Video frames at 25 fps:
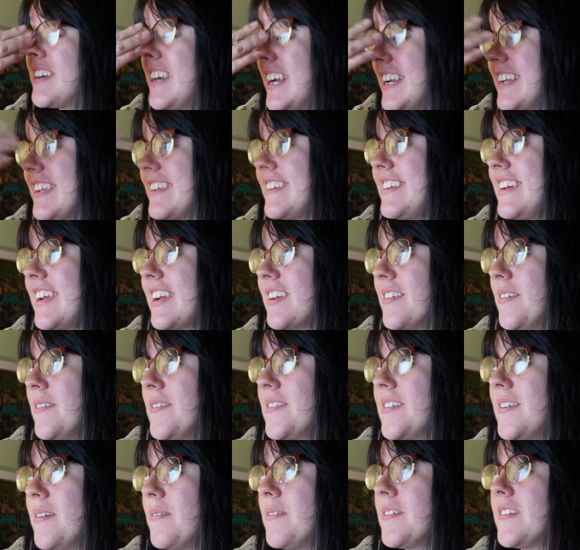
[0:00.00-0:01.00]
and I did take
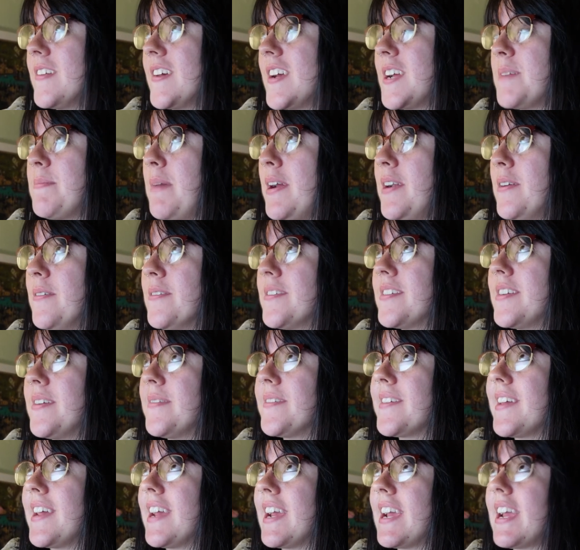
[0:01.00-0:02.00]
notes and I was looking at my notes and I
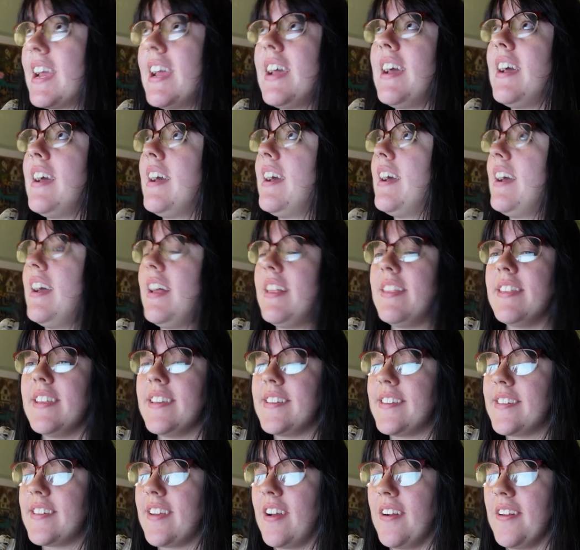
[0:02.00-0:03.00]
was like,
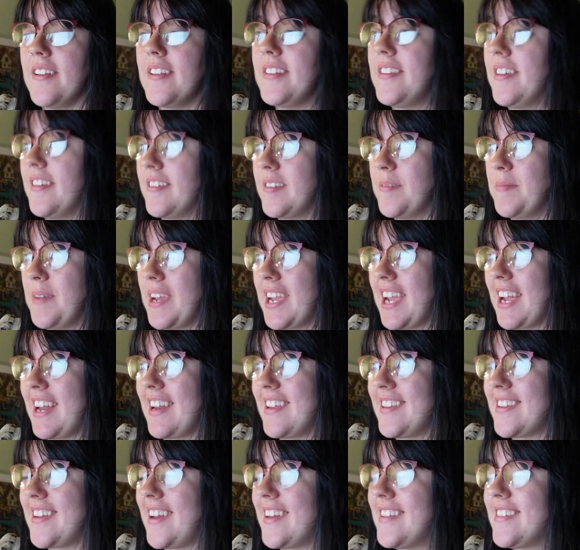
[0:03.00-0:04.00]
this still doesn't make
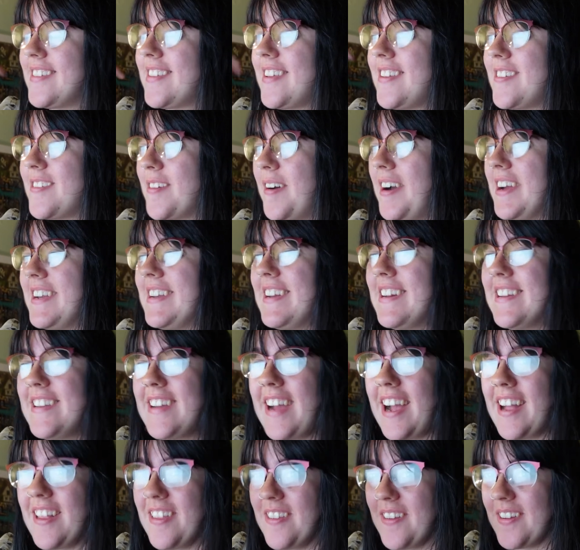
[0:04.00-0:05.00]
any sense. So I
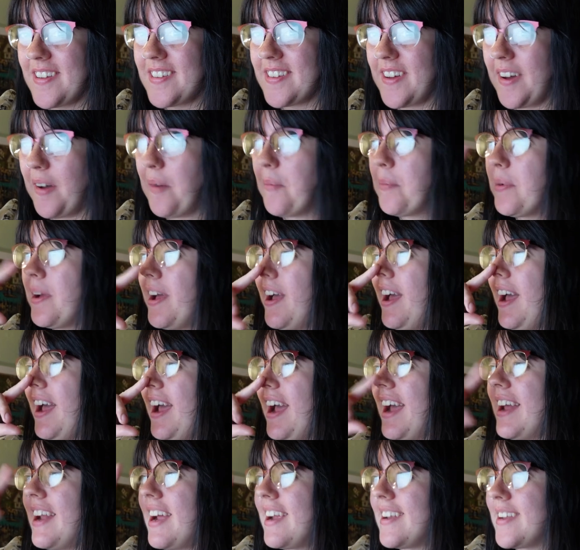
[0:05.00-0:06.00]
looked it up
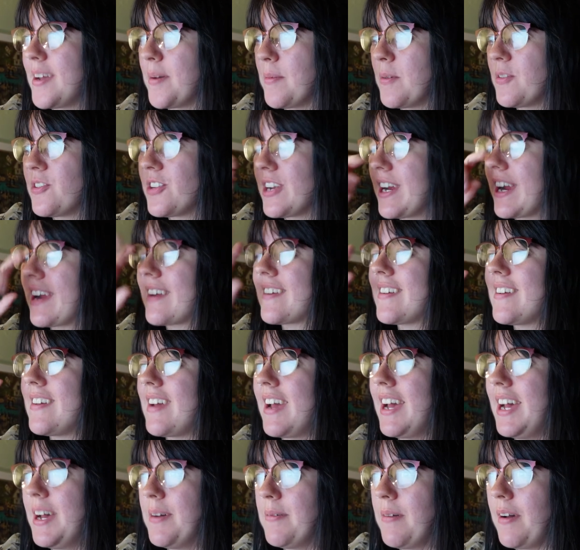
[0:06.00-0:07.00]
and I double checked
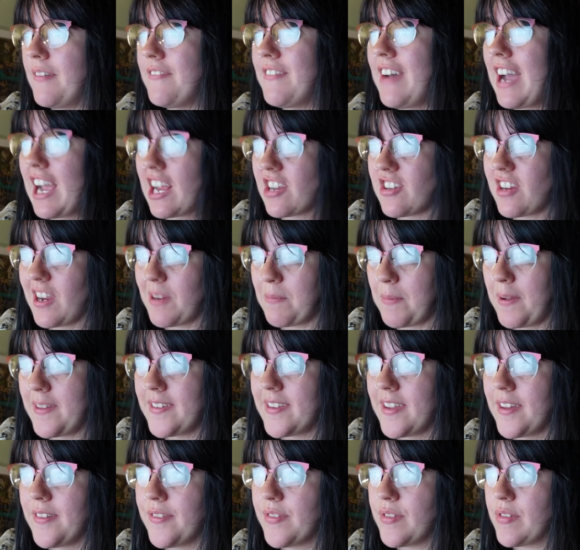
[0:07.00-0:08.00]
and fact checked
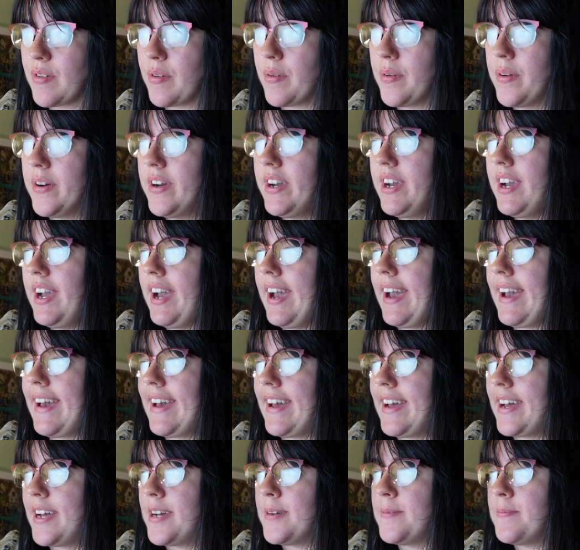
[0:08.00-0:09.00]
myself. So
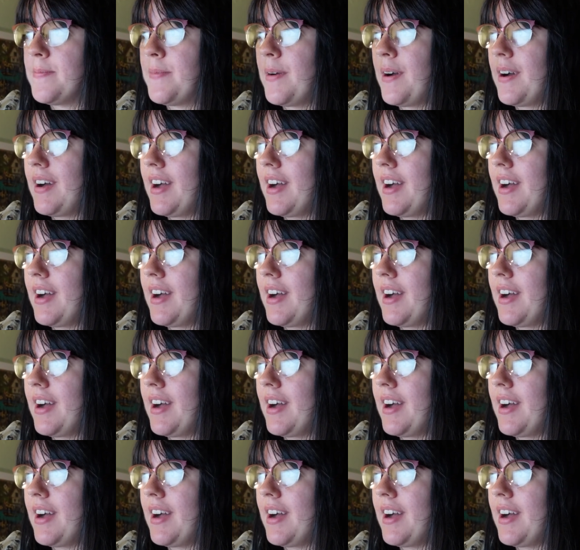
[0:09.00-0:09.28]
the